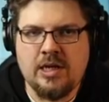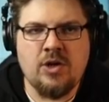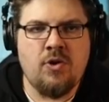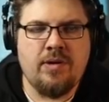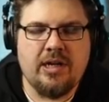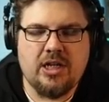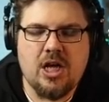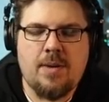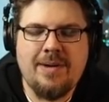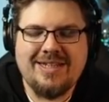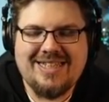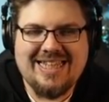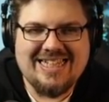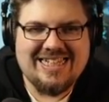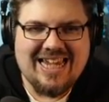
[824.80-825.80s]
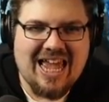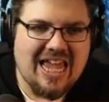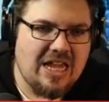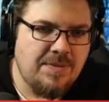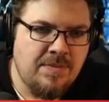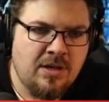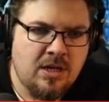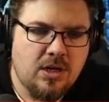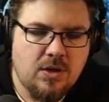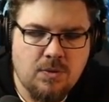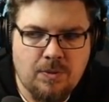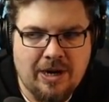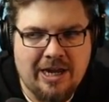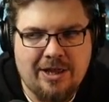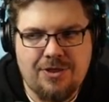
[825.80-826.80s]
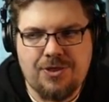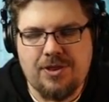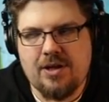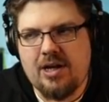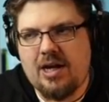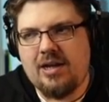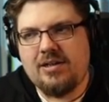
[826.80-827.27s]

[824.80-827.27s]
Leyton Orient come into this game with...